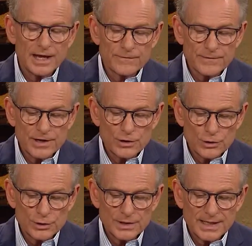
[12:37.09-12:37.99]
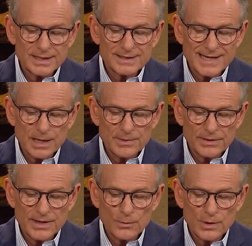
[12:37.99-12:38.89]
Every good
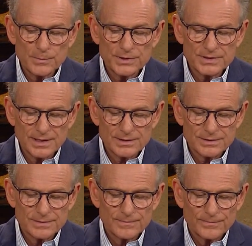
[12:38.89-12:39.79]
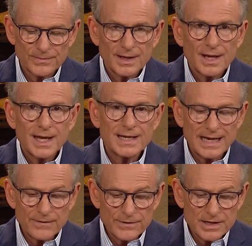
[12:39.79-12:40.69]
endowment that we possess and
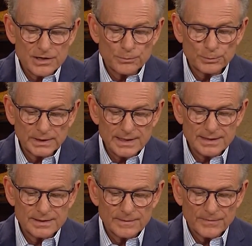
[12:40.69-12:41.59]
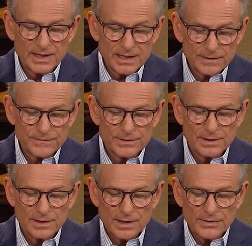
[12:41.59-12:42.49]
every complete gift
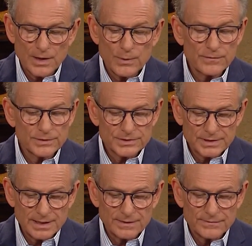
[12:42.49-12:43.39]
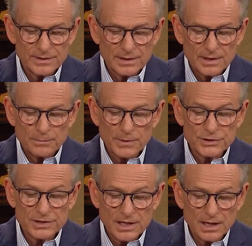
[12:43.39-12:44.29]
that we've received
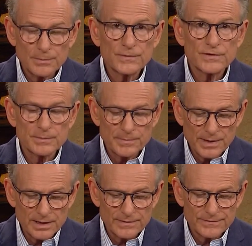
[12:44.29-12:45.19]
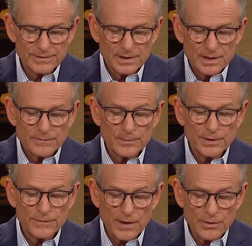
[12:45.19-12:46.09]
must come from above, from
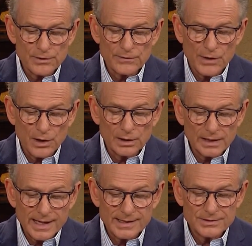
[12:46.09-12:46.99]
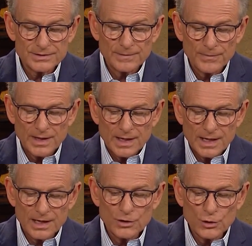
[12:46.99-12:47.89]
the Father of all lights,
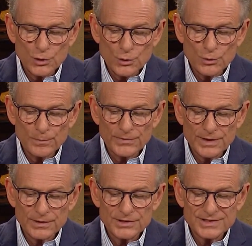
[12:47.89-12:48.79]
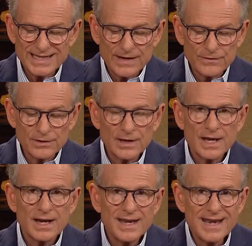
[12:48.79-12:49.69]
in whom there is never,
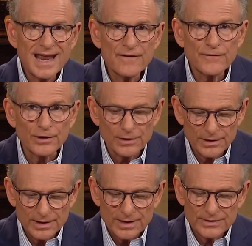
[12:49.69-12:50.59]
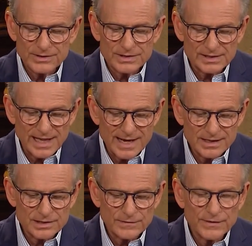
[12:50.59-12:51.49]
never the
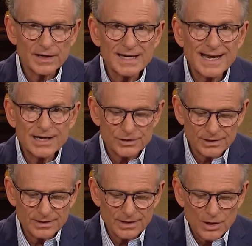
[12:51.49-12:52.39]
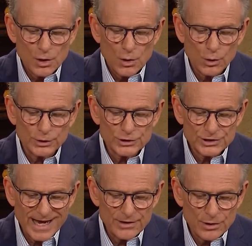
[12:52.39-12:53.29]
slightest variation or
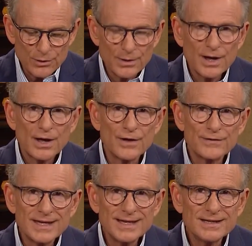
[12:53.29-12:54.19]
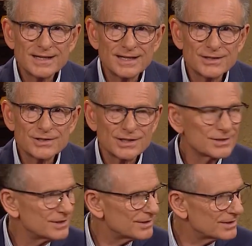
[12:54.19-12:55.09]
shadow of
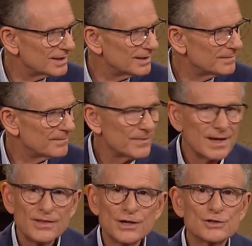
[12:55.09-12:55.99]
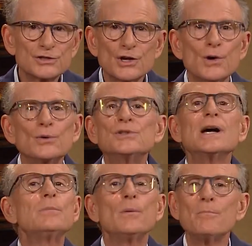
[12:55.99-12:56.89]
inconsistency. There's no
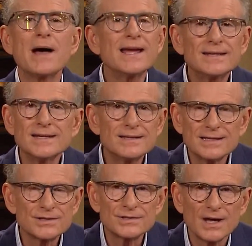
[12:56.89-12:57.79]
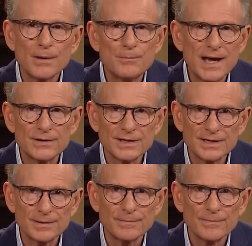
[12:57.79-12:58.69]
double-mindedness about
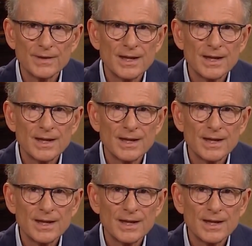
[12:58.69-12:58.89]
Him,